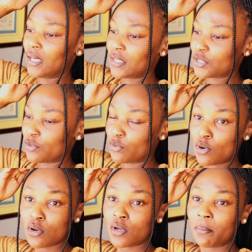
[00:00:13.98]
later
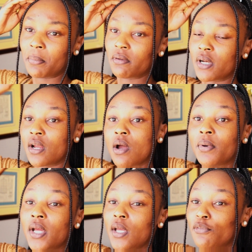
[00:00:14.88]
on, but right now I
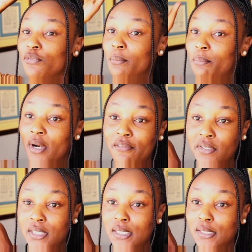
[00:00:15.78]
want to head for breakfast,